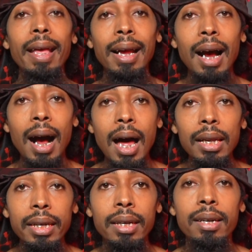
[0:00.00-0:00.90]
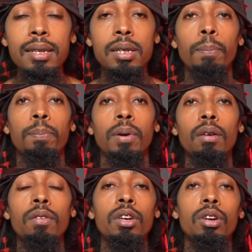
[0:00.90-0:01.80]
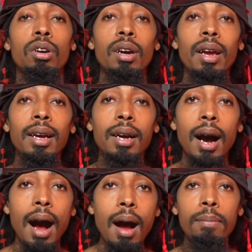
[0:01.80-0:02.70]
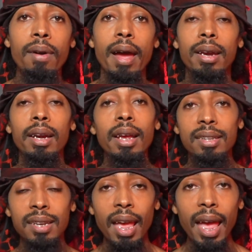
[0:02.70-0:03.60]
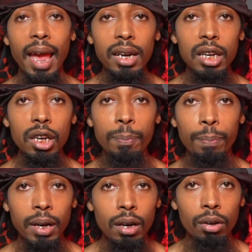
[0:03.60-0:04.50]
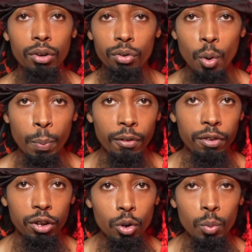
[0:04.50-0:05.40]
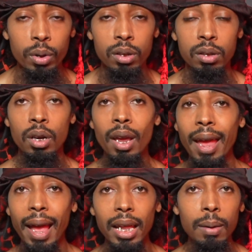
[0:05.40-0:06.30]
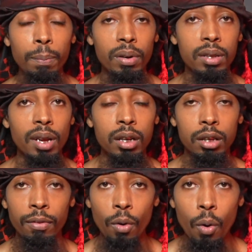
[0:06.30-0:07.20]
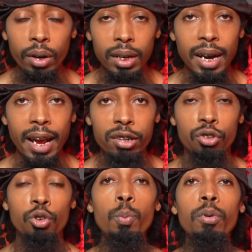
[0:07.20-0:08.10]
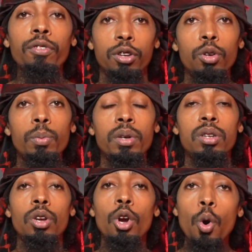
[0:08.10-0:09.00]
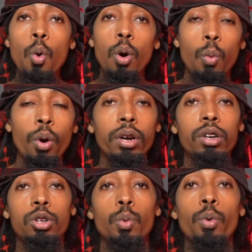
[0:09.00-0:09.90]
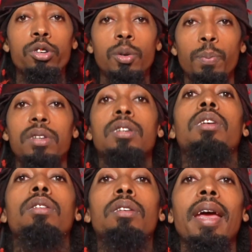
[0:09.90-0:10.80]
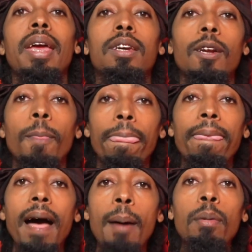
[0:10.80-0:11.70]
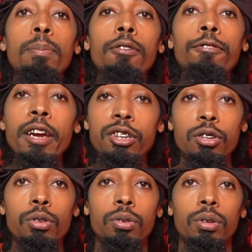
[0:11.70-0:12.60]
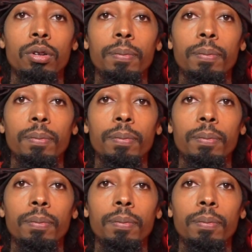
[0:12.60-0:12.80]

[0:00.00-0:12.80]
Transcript: colleague, a superior comrade to any peer group of humans, any productive, organized group of humans who are working towards a particular end. I'm a professional.